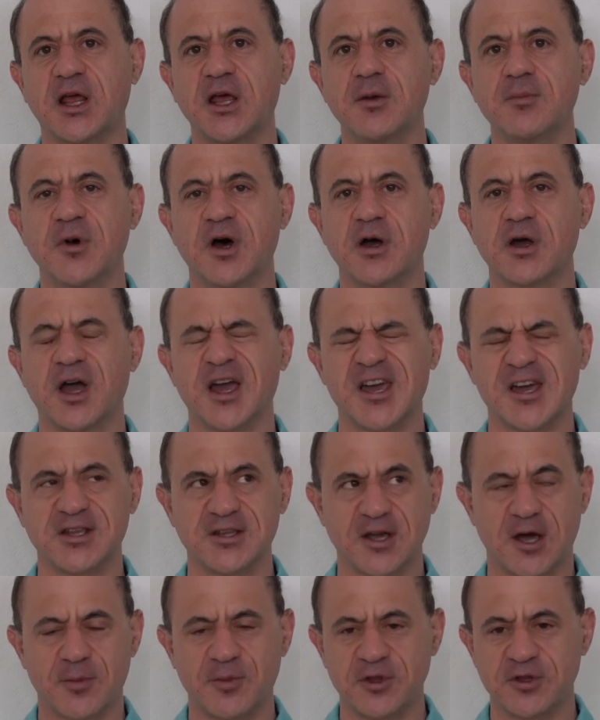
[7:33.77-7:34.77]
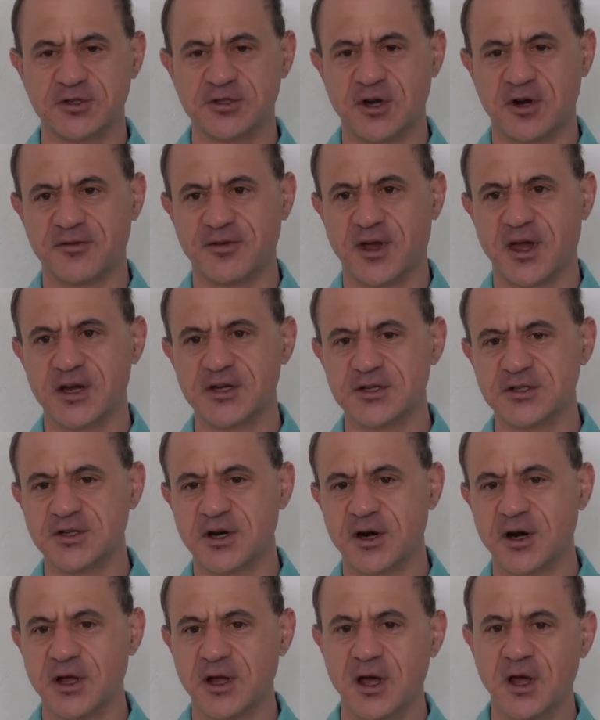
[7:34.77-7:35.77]
eBook, again, to help with your certification
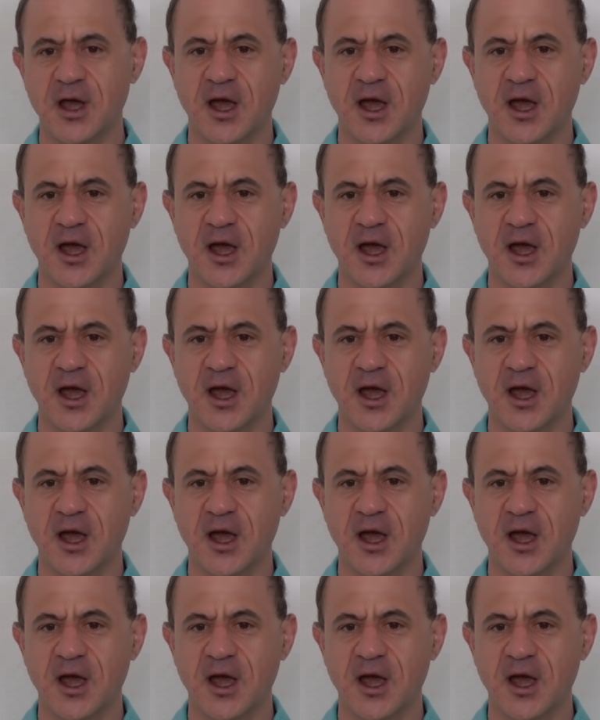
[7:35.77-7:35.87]
journey,